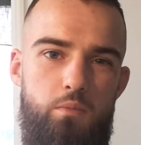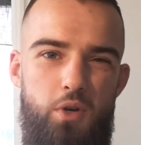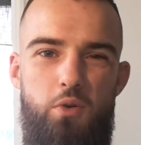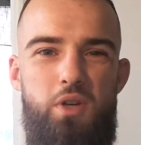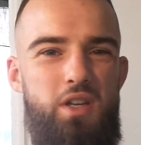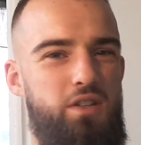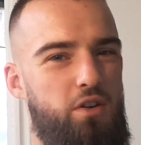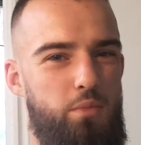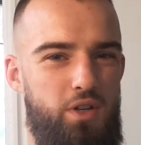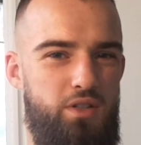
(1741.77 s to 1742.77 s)
Going easier
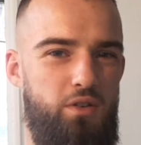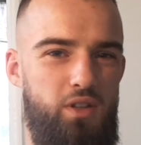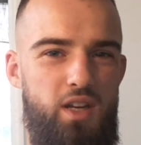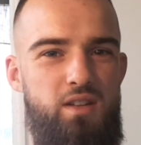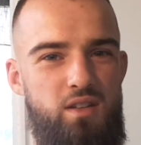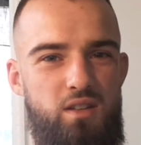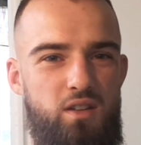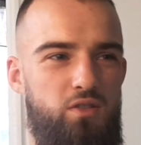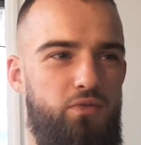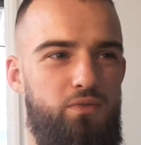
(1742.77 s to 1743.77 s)
because you're lazy,
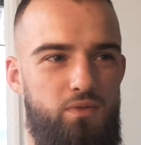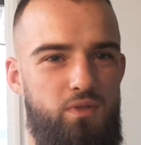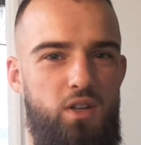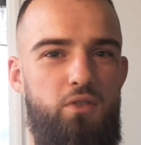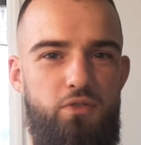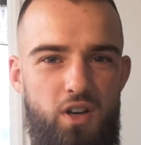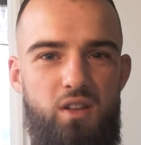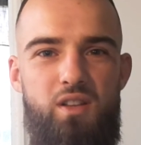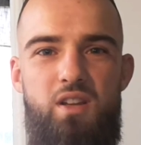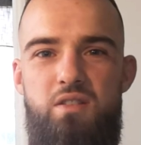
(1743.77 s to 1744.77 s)
then you're
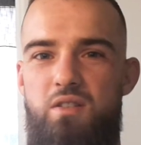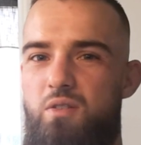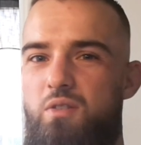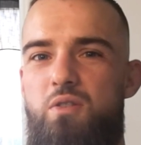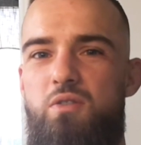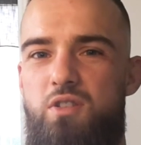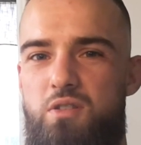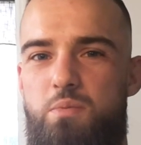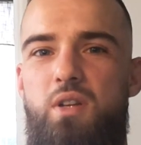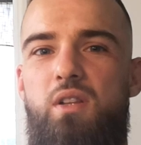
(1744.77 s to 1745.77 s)
fucking lazy. You're
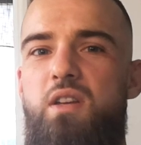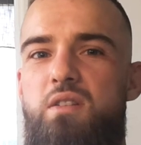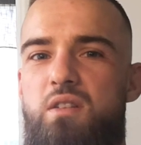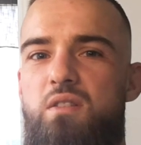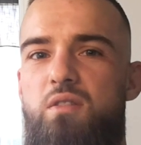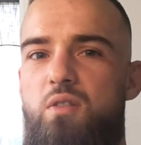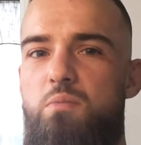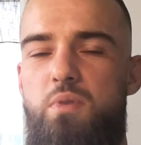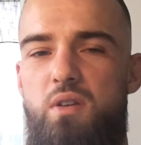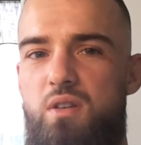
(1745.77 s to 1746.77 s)
just being lazy.
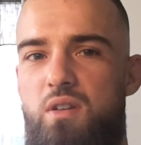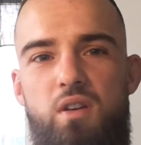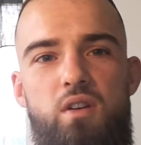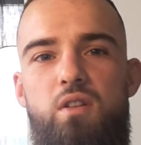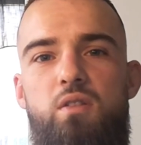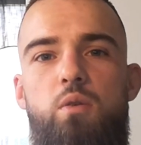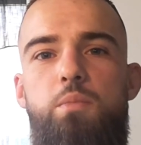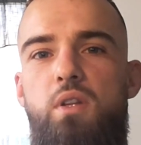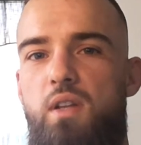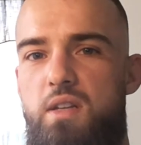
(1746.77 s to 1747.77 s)
Don't be
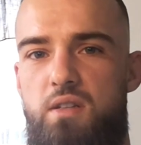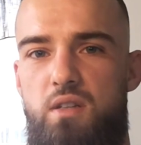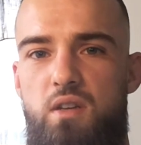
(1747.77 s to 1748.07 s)
lazy.